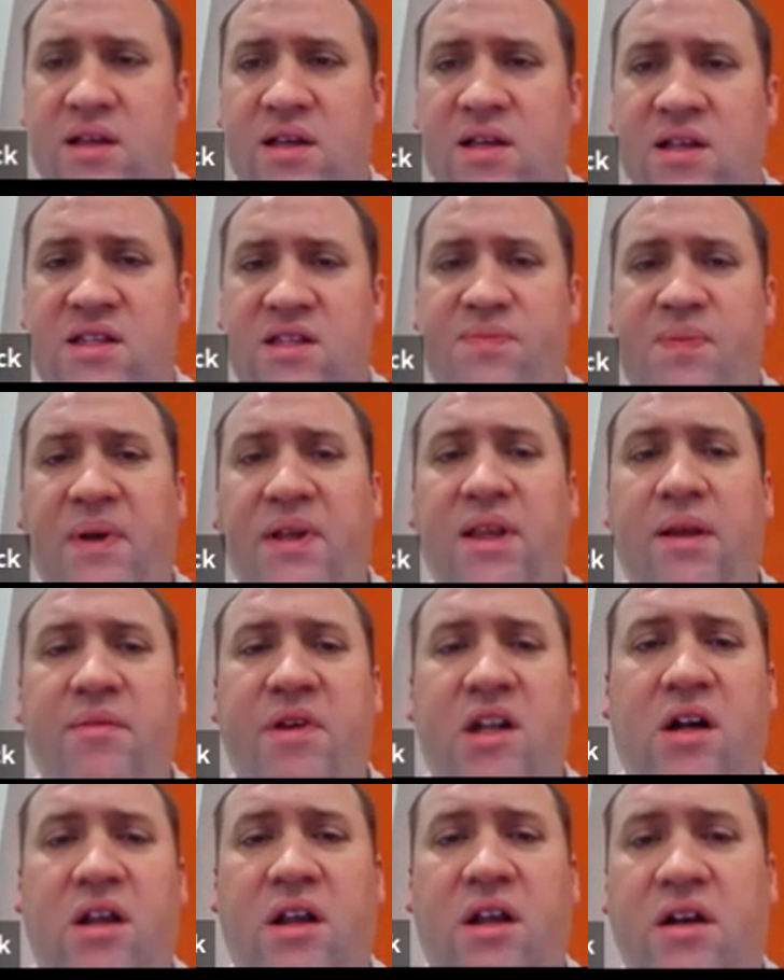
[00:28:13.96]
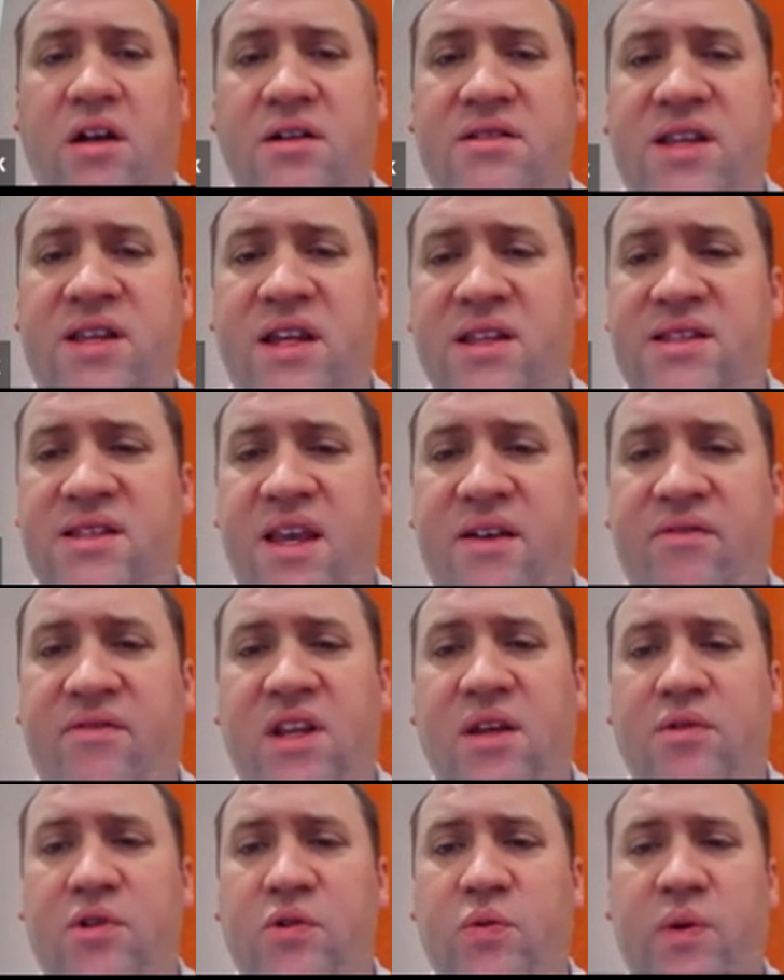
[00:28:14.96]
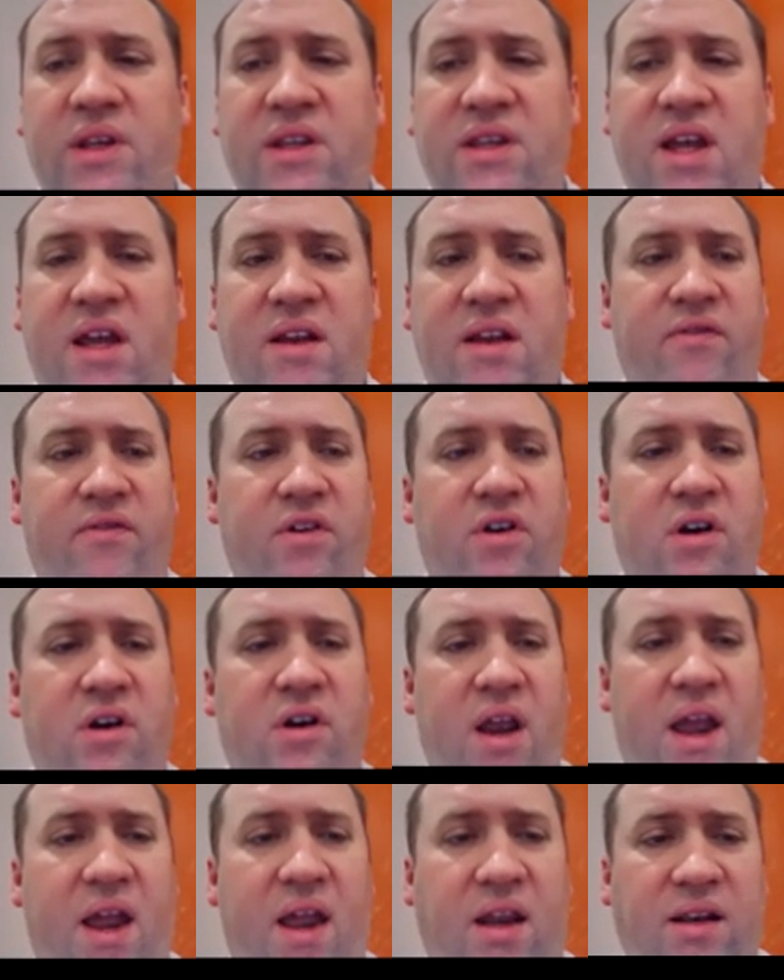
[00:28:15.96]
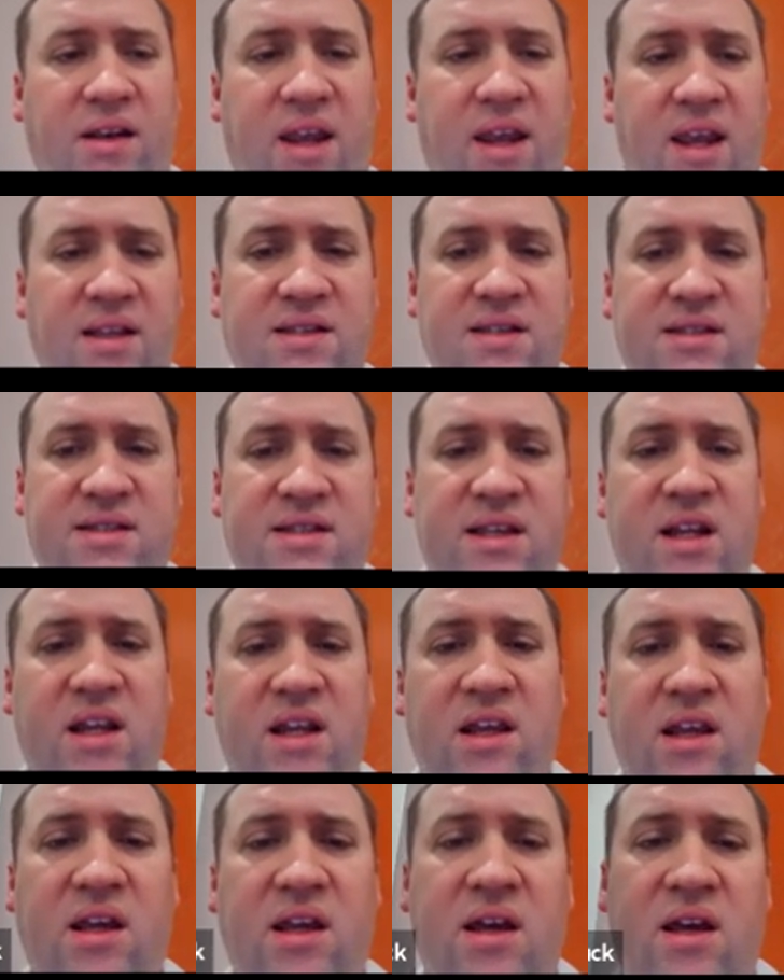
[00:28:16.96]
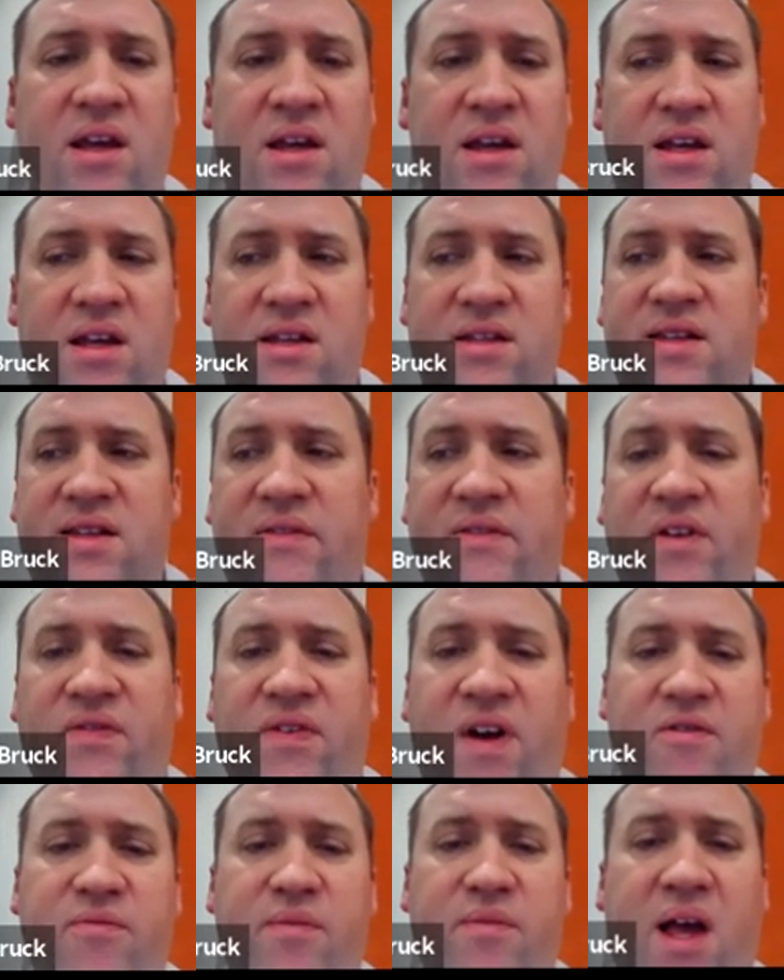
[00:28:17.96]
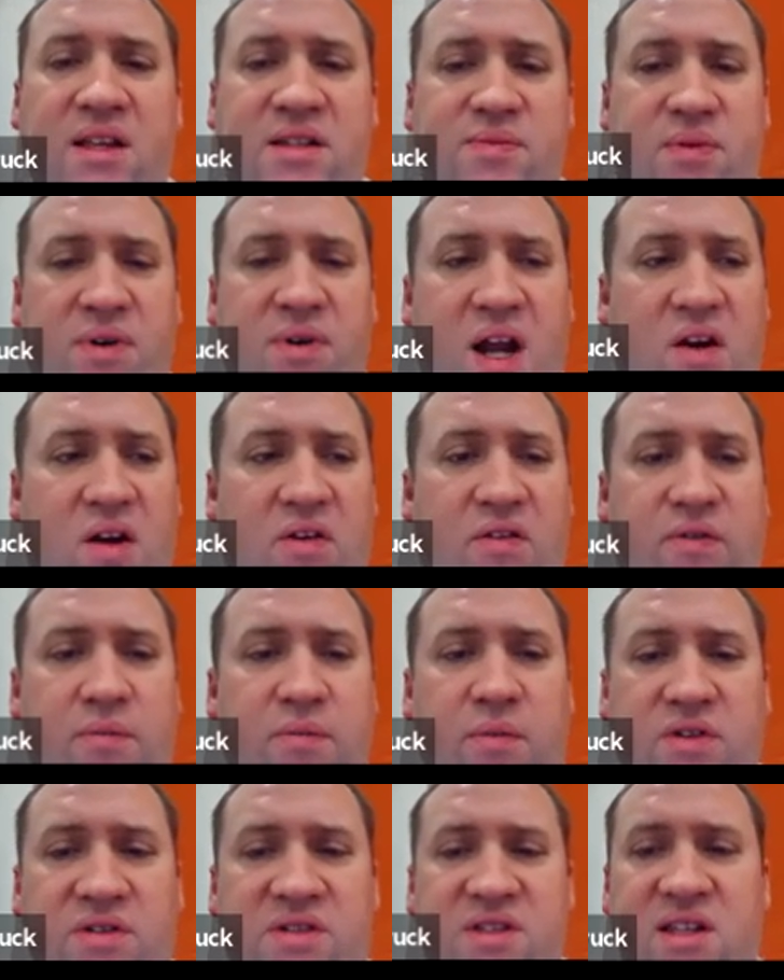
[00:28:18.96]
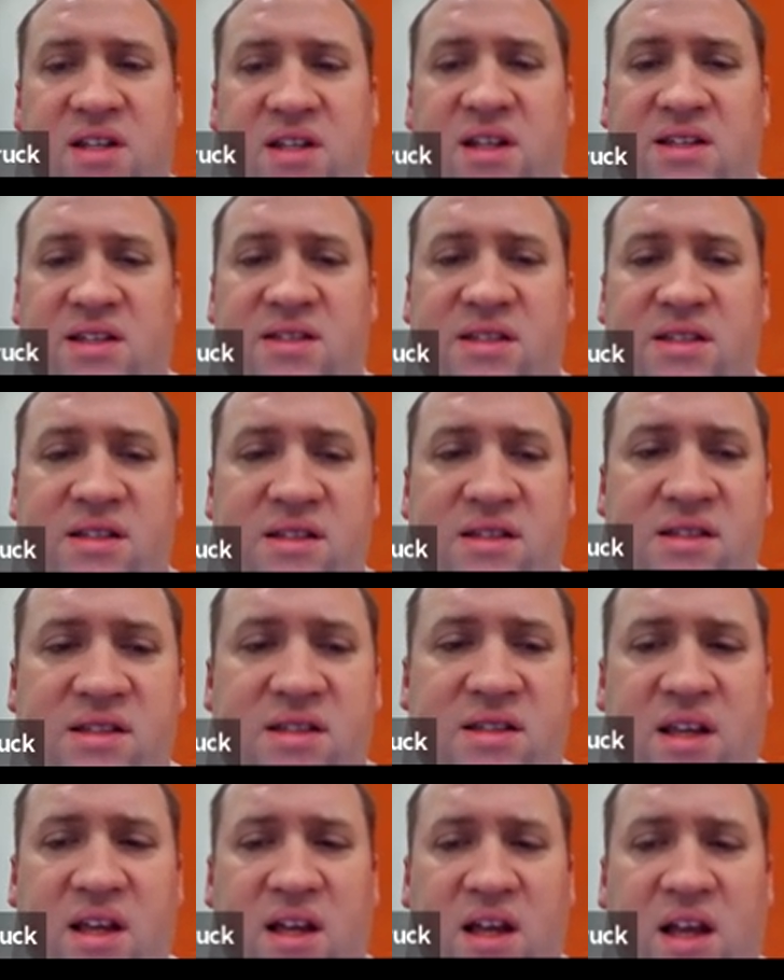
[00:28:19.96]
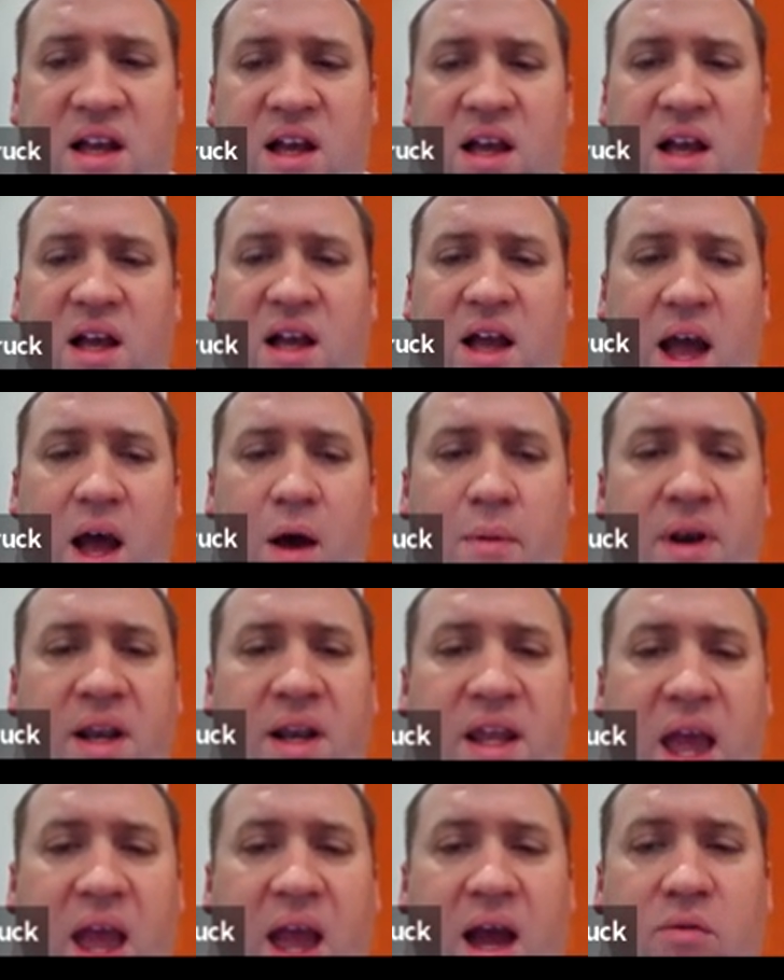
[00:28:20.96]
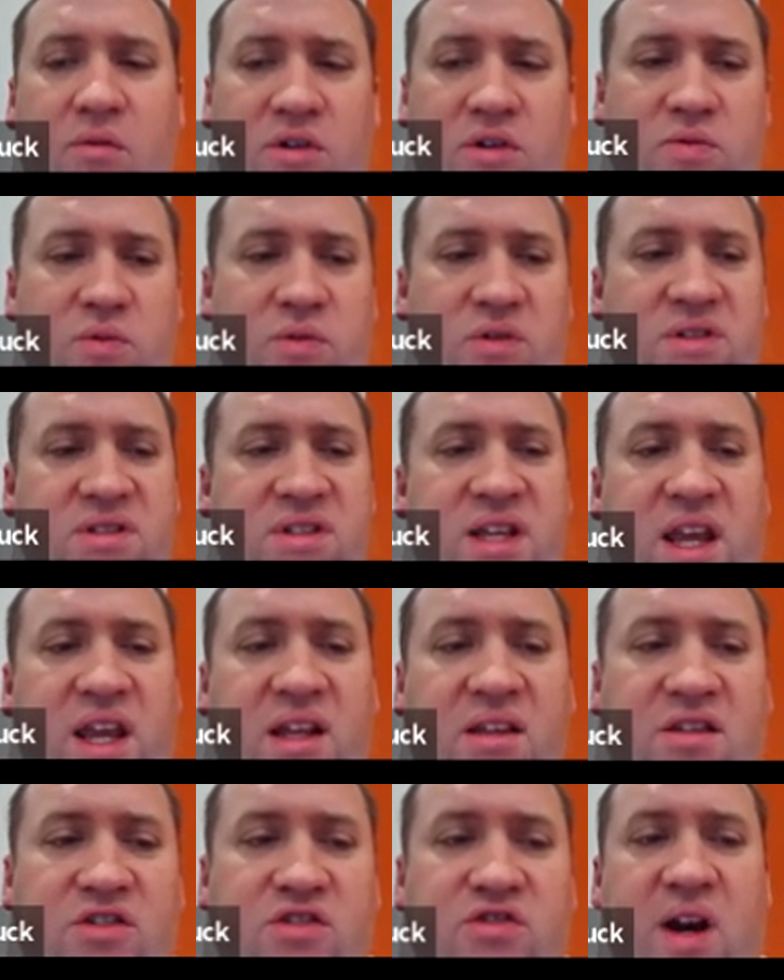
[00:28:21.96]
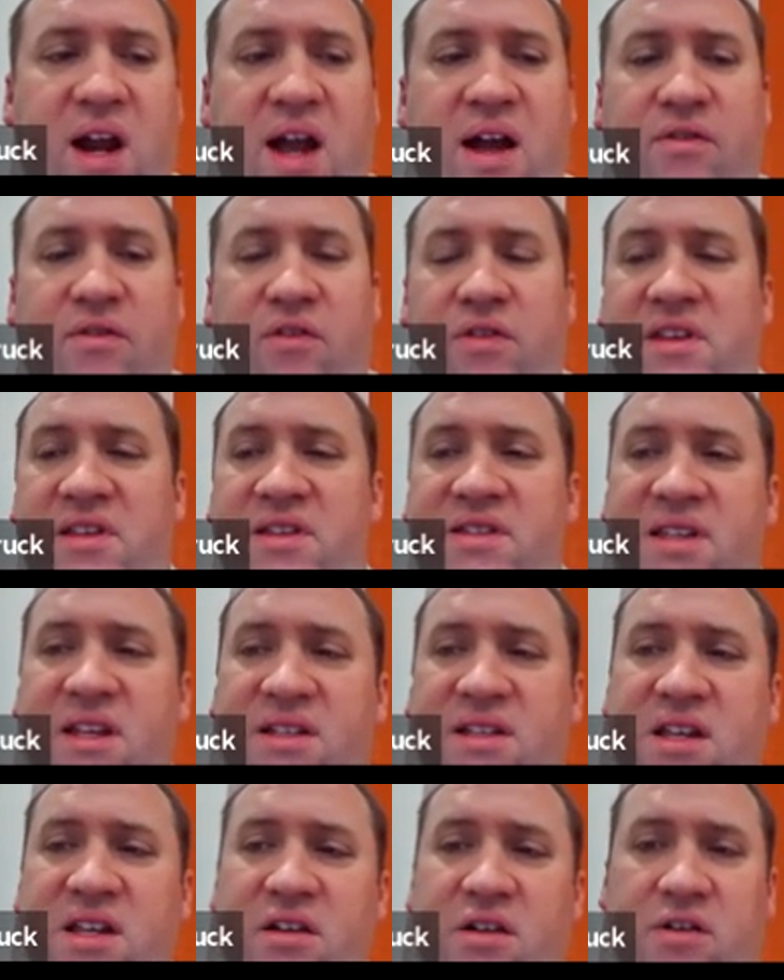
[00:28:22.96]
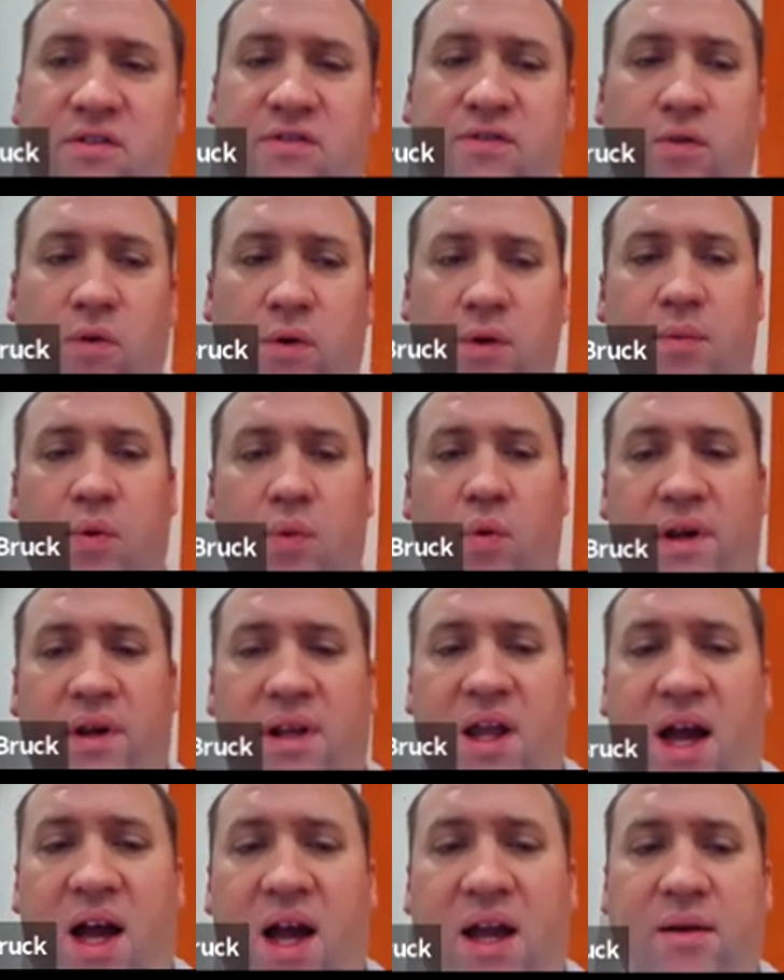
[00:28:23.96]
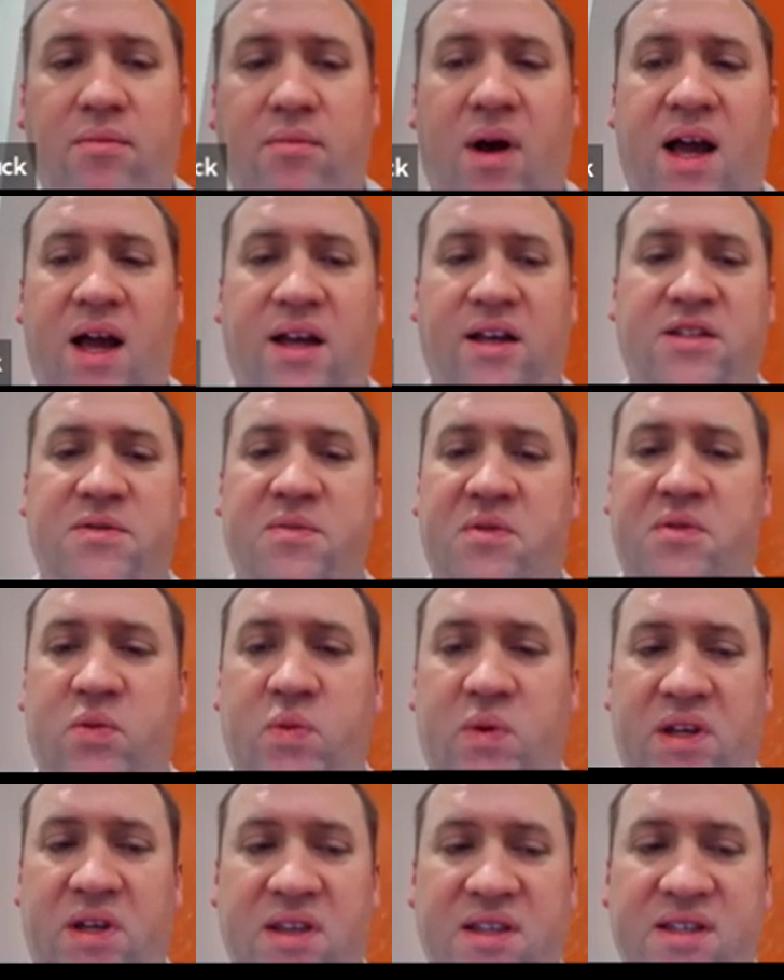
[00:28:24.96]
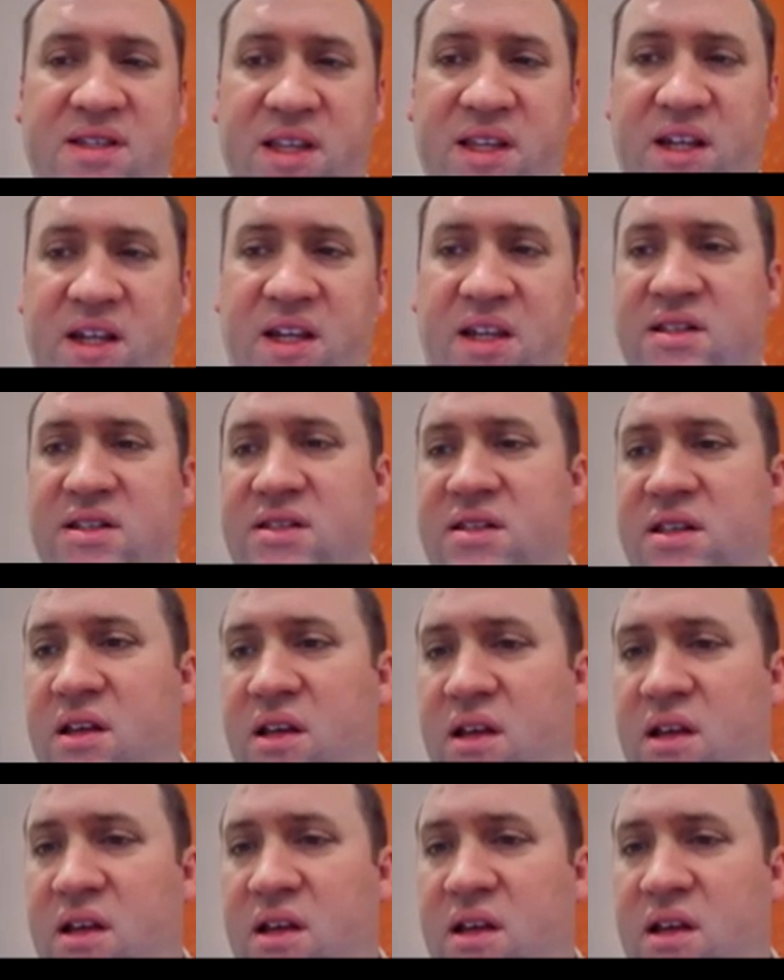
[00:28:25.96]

Speed limit on Interstate 70 between Denver and Kansas City is 75 miles per hour for most of the distance. How many hours will it take to travel the 604.9 miles between the cities?